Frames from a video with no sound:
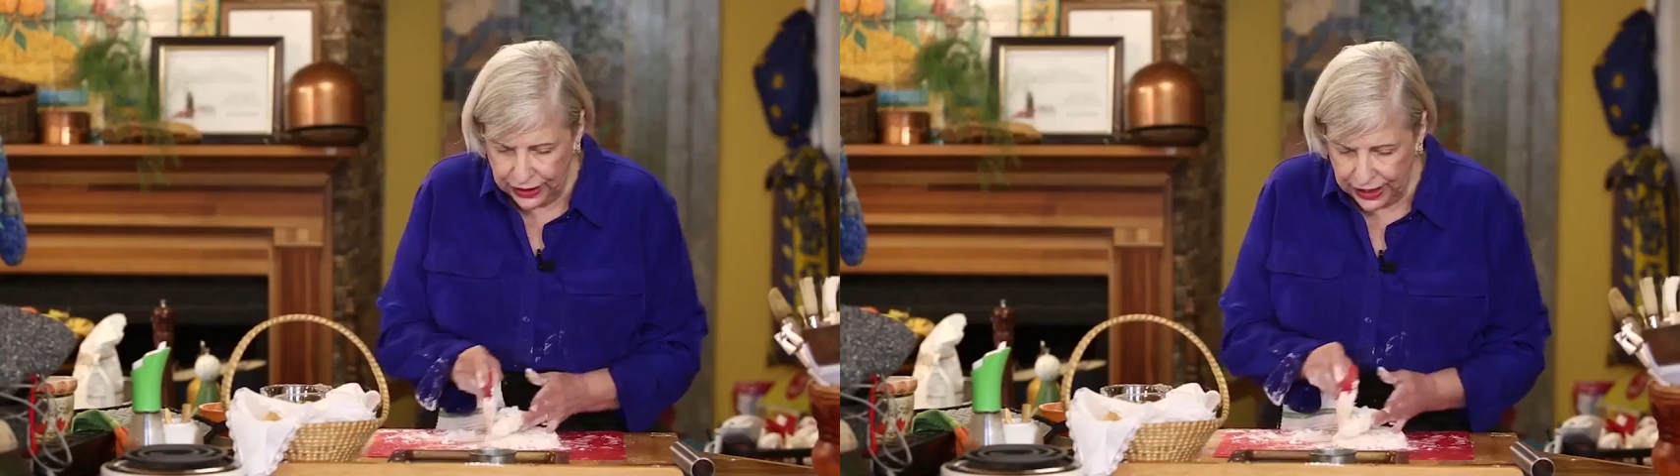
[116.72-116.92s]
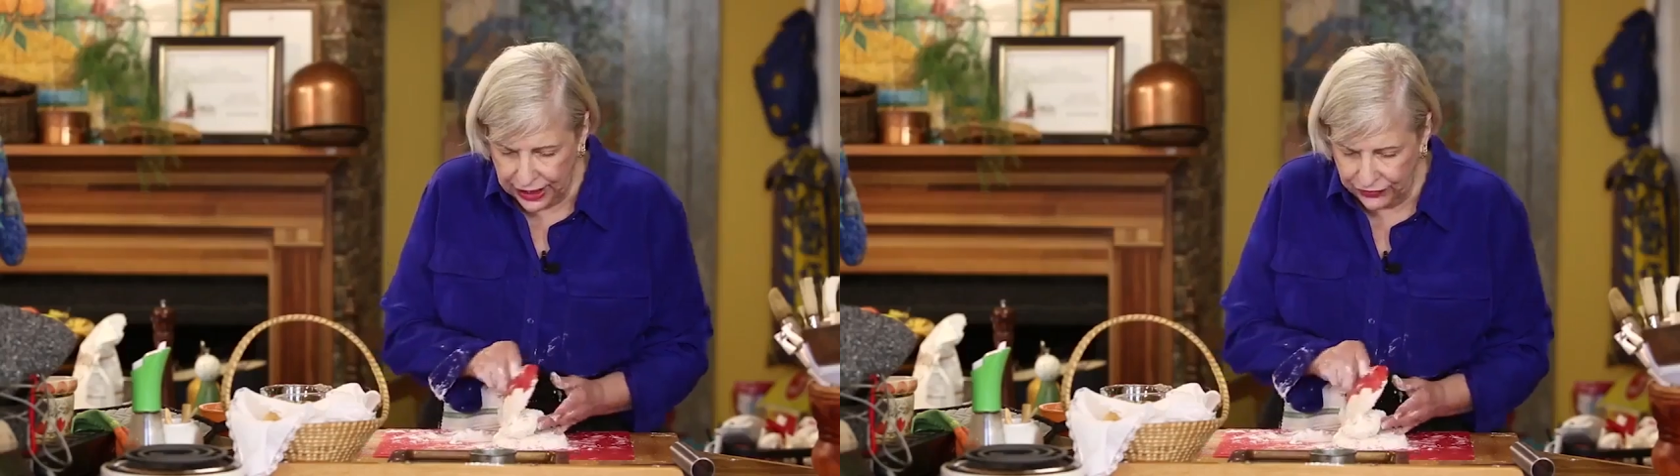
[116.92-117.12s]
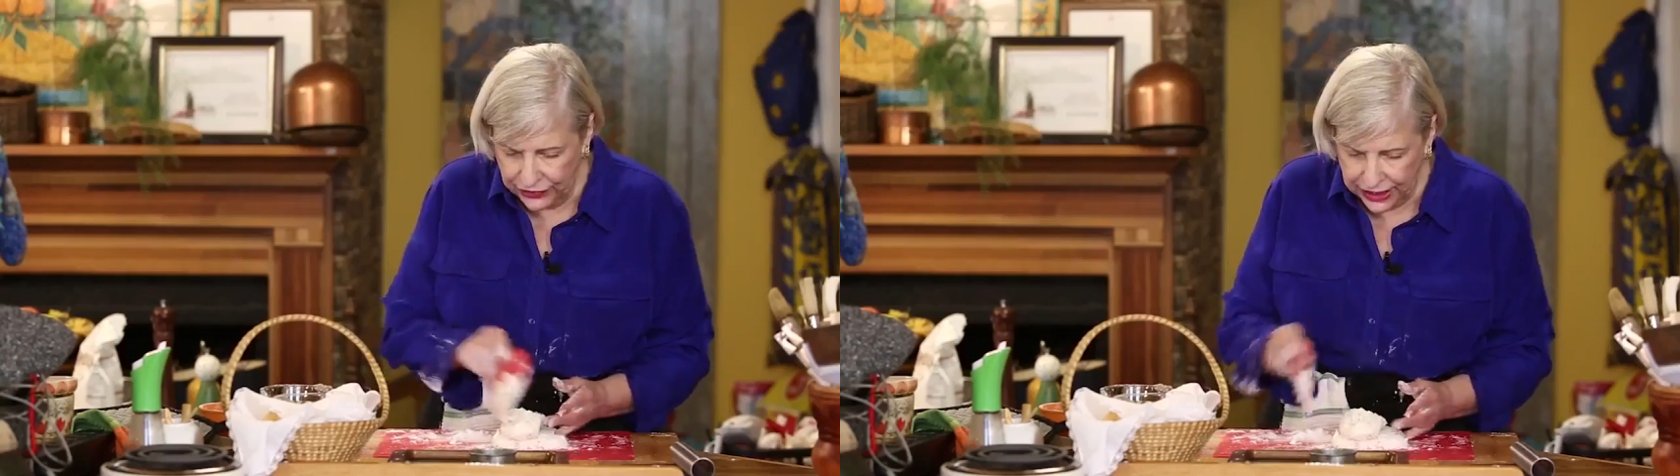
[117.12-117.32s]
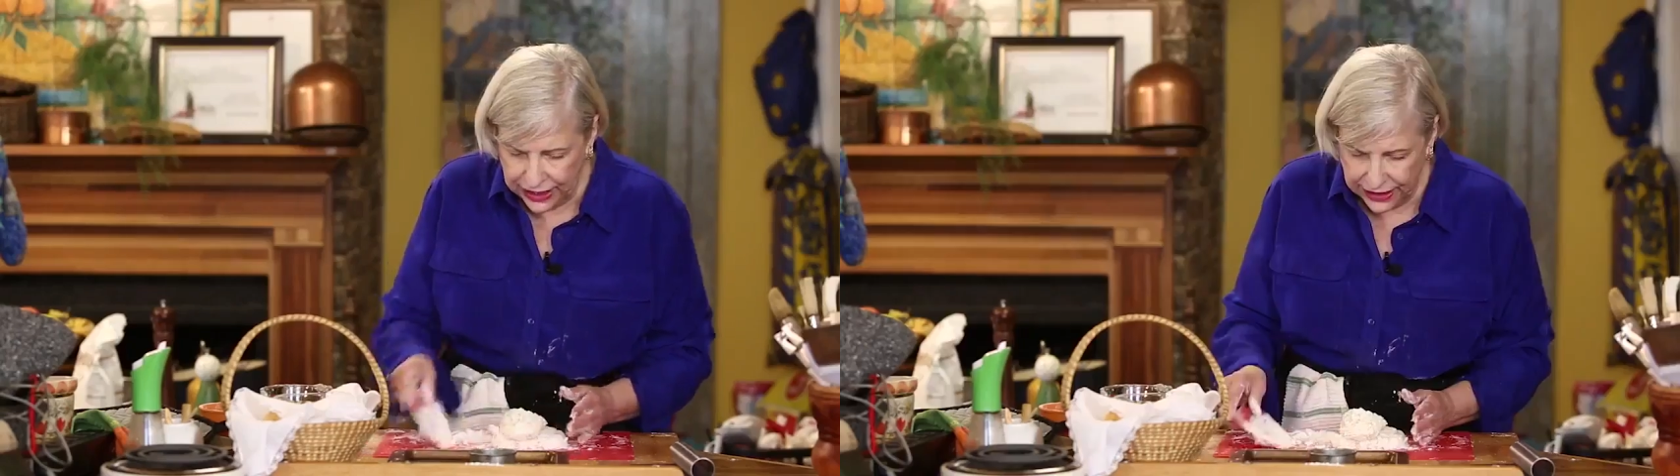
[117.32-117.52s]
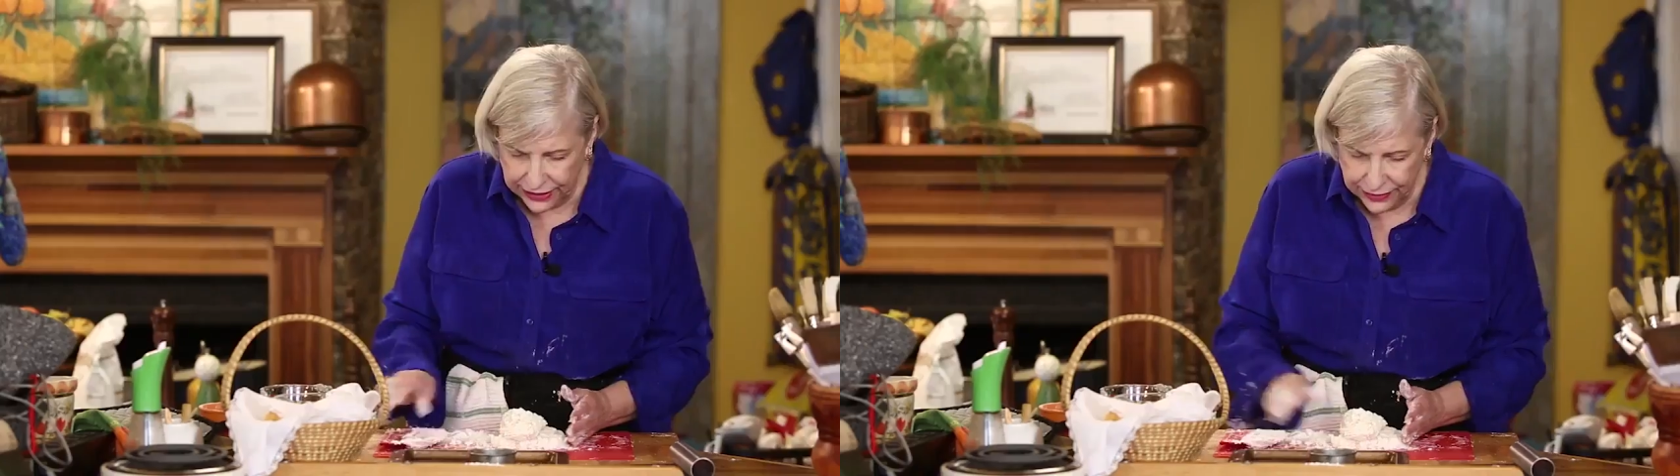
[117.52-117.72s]
in half
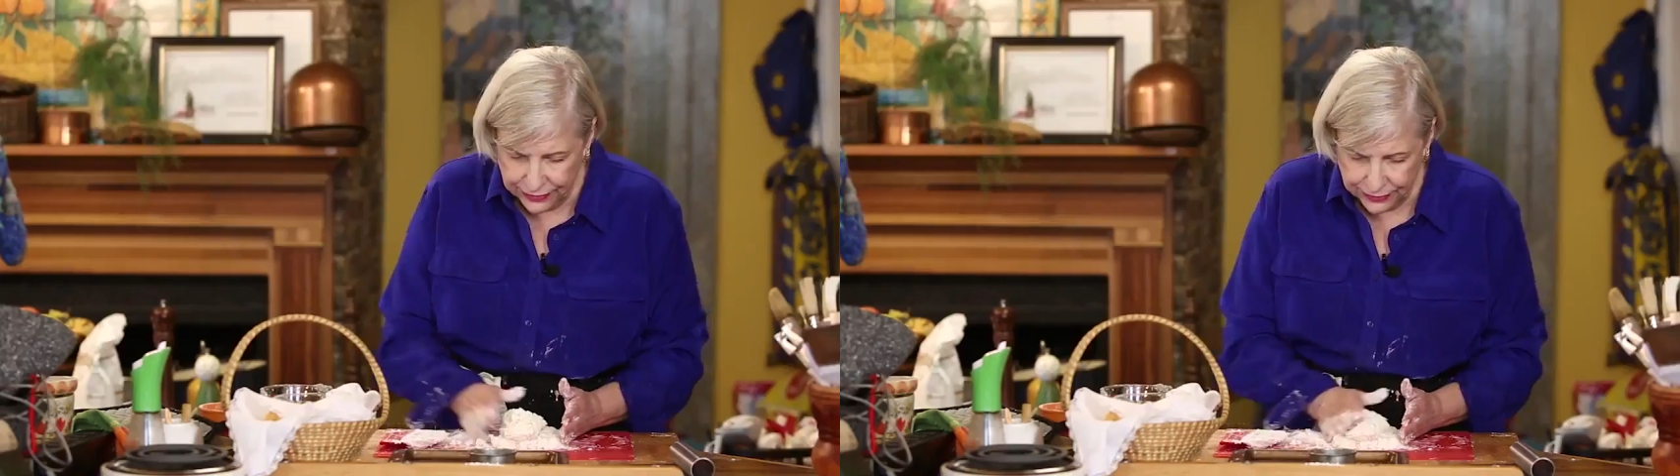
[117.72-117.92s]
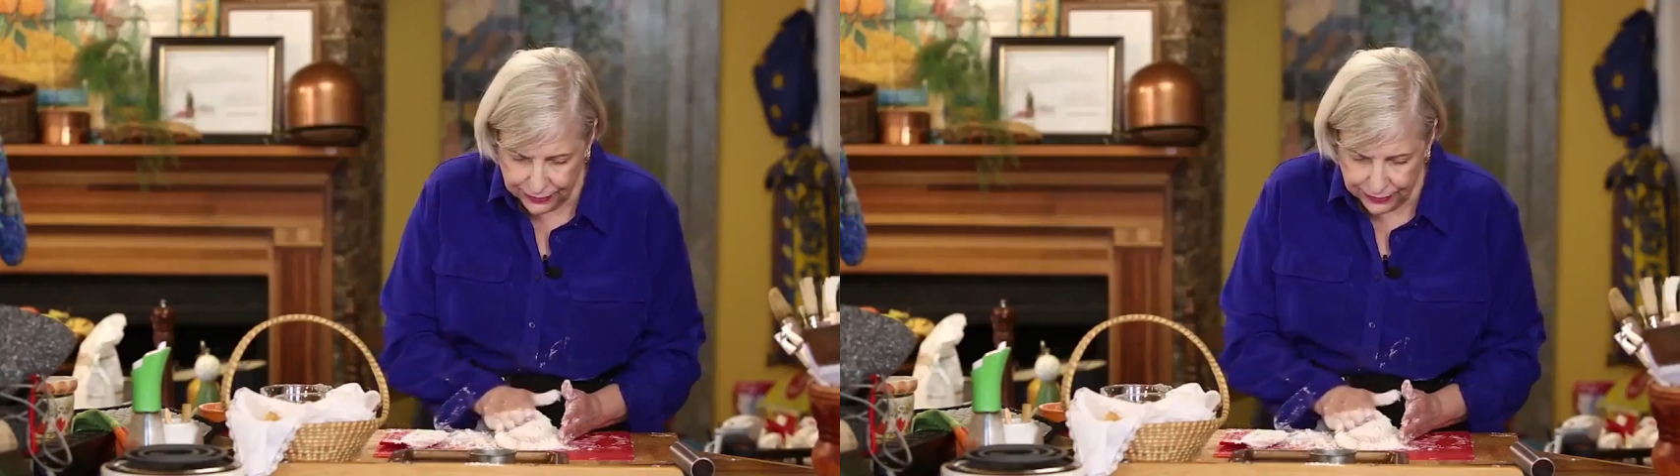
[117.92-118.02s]
again